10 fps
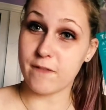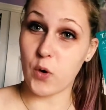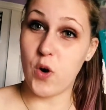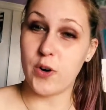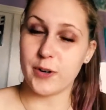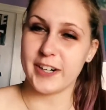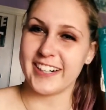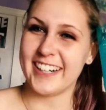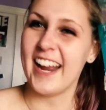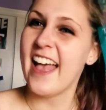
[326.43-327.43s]
for
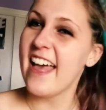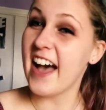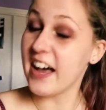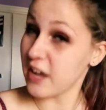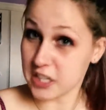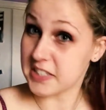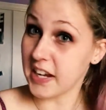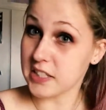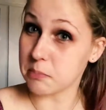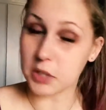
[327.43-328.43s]
a
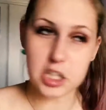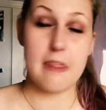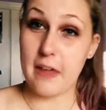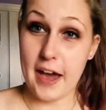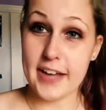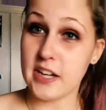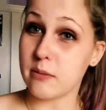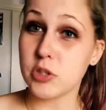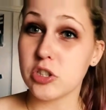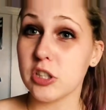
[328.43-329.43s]
sex book that I'm
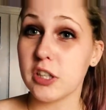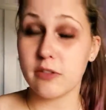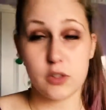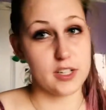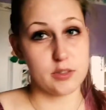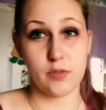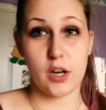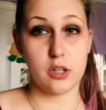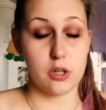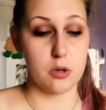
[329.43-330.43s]
sure if you guys
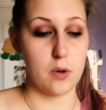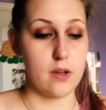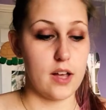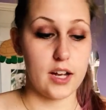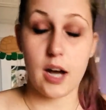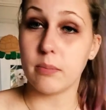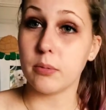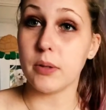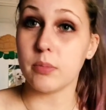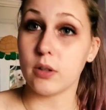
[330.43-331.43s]
follow a couple
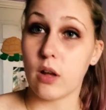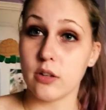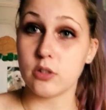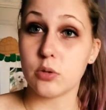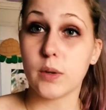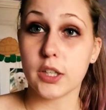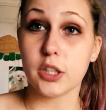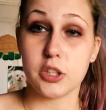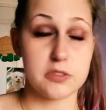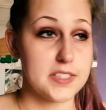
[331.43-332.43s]
people on Twitter,
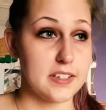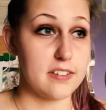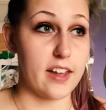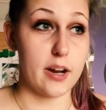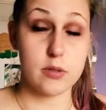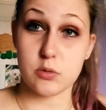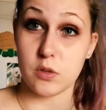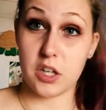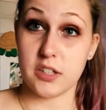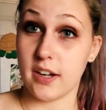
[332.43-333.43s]
you'll see that I was
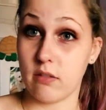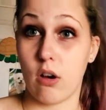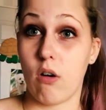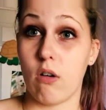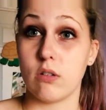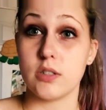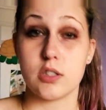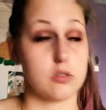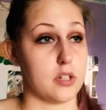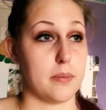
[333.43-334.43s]
running down the halls
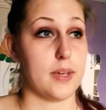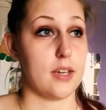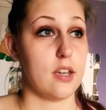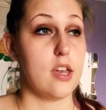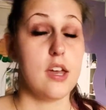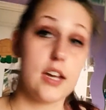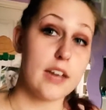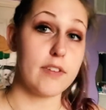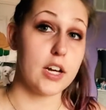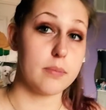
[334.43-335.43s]
screaming if
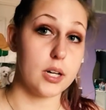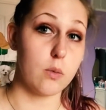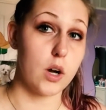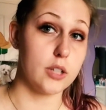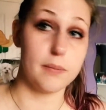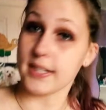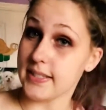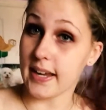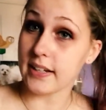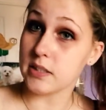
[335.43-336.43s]
anybody wanted my sex